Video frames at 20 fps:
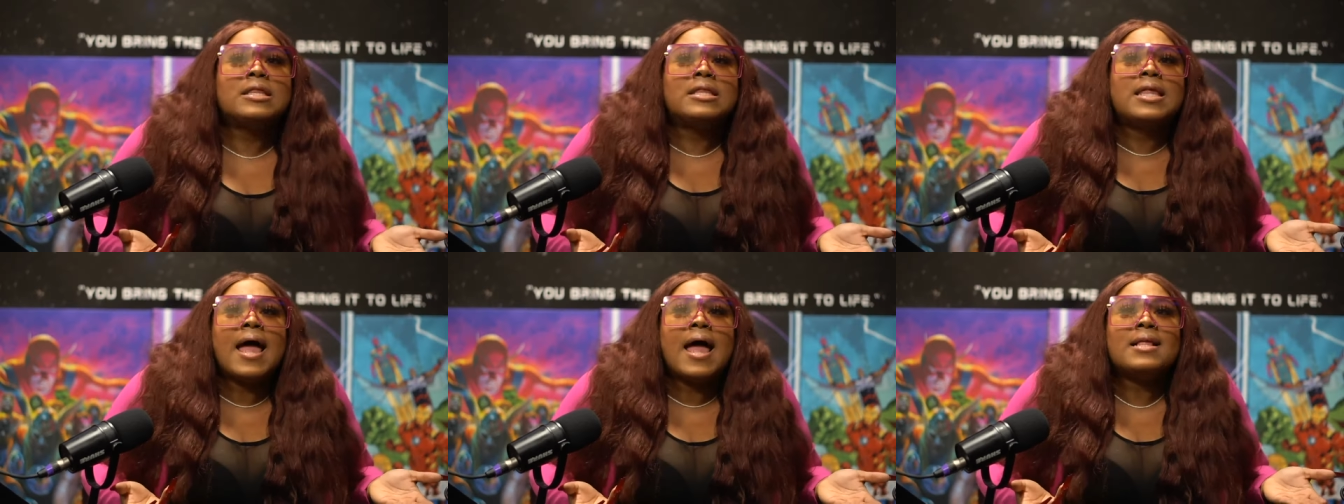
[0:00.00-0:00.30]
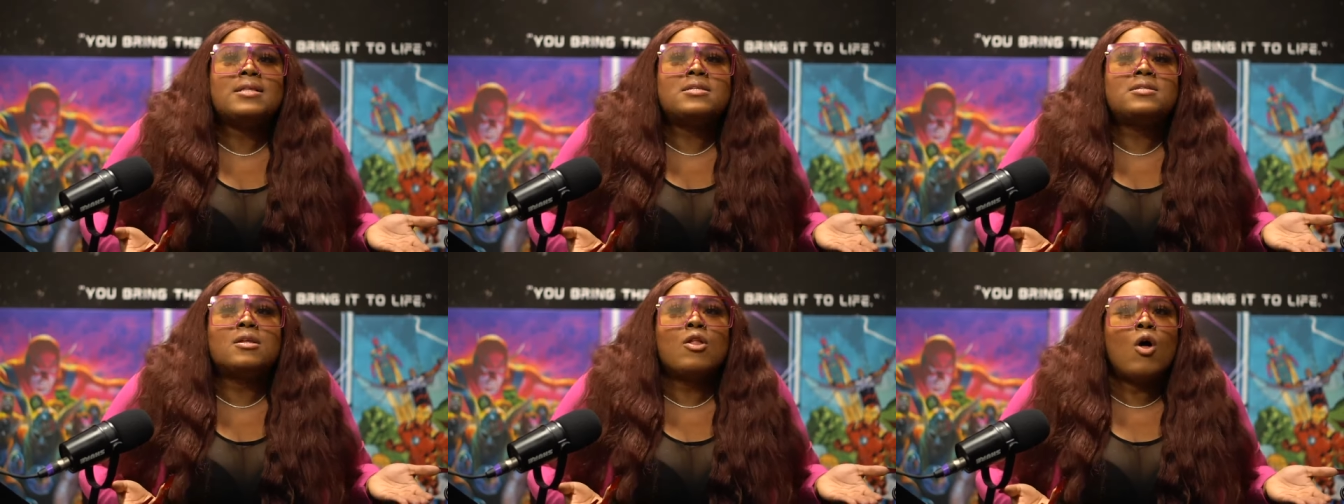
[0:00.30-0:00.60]

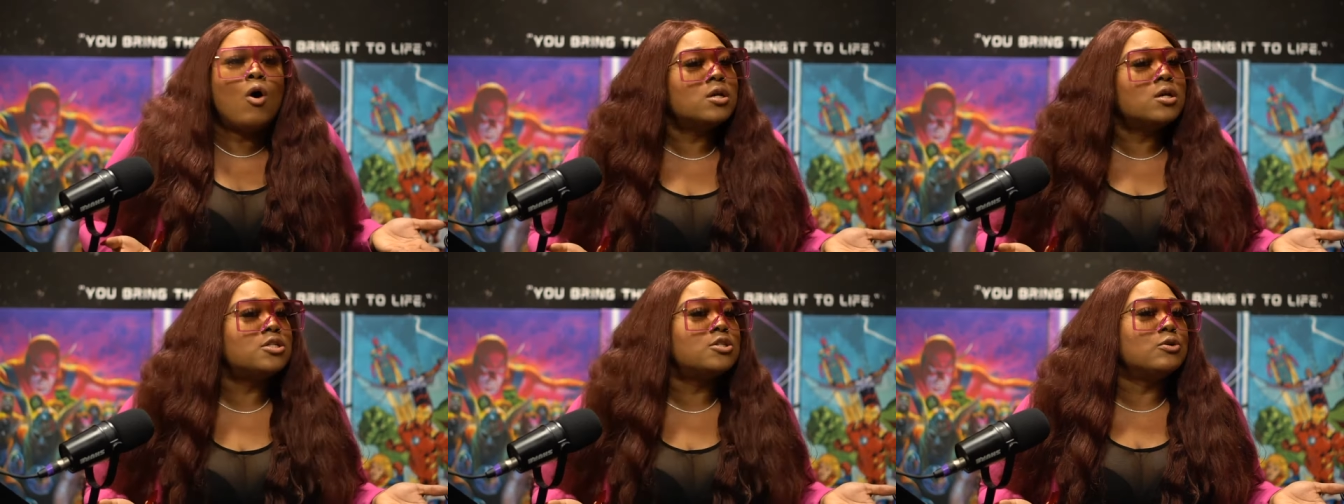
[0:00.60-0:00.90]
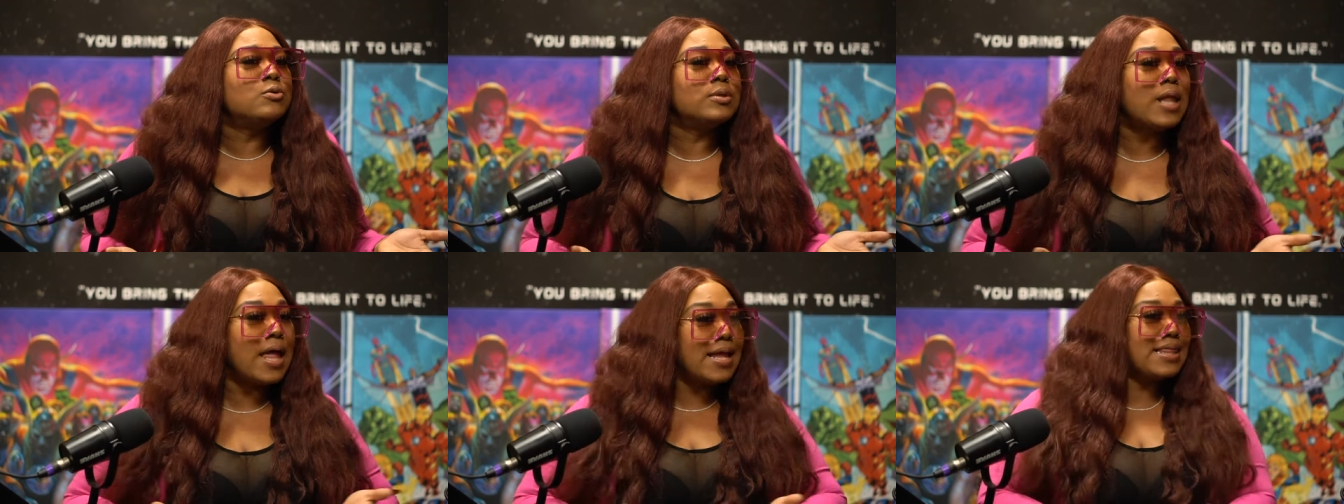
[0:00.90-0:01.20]
that's a
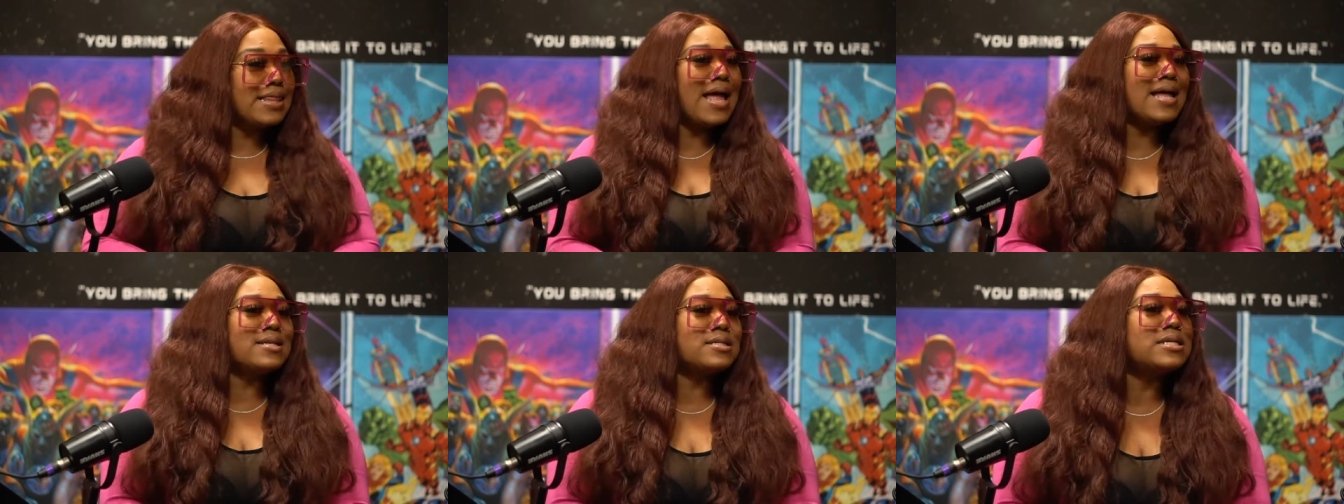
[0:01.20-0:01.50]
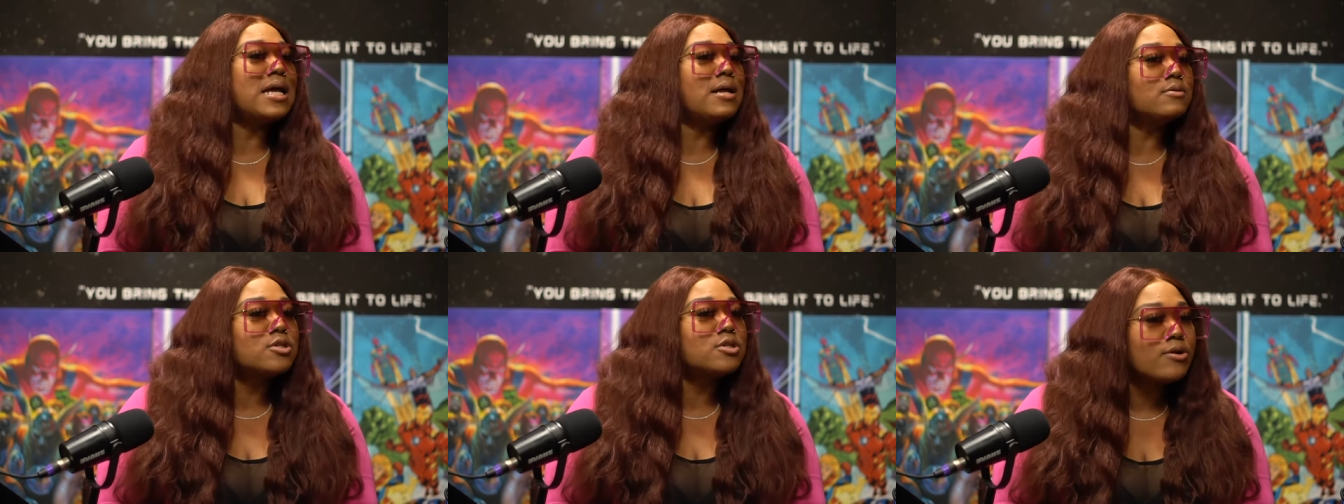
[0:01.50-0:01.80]
lawsuit. Like that
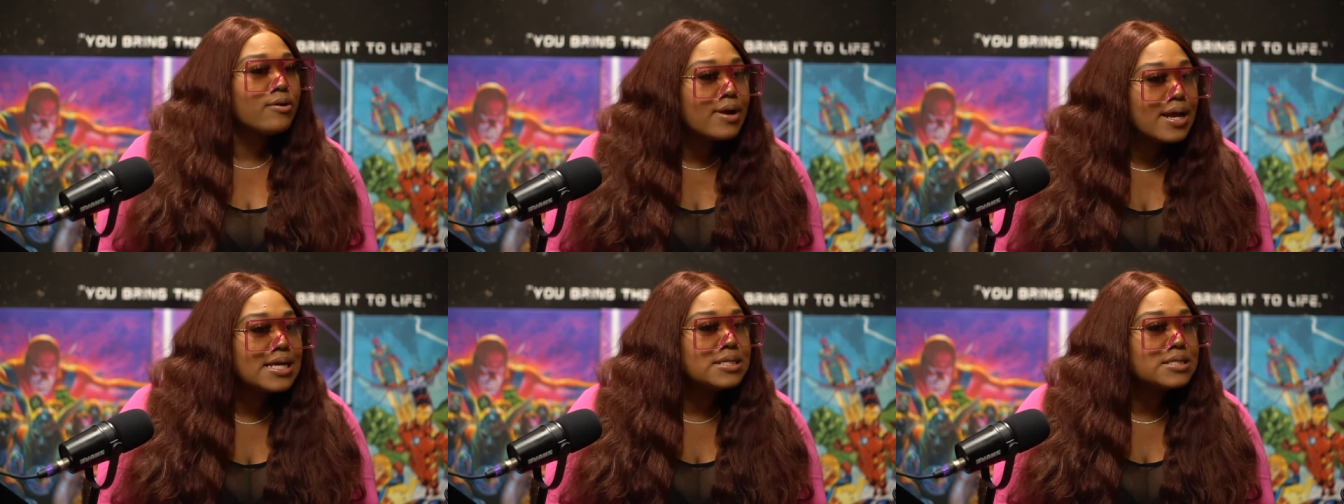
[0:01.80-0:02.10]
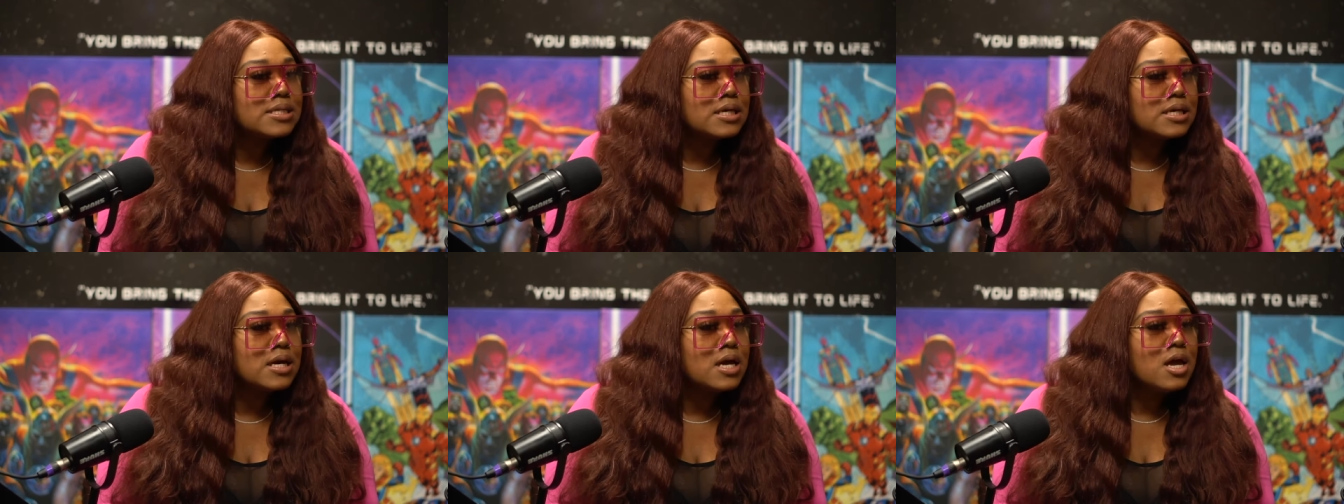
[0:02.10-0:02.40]
sounds
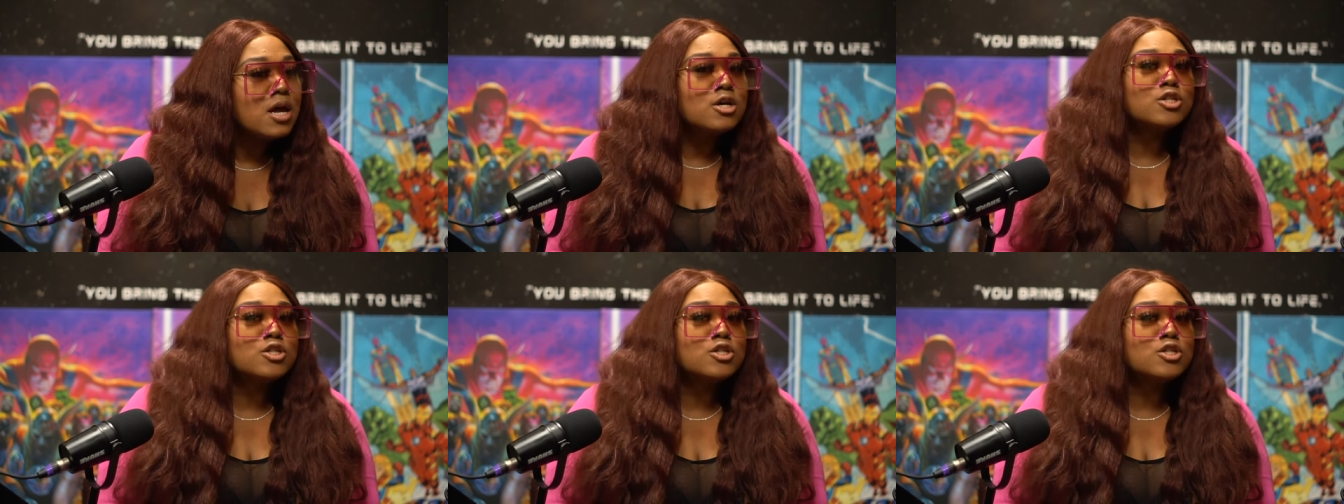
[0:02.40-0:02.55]
crazy.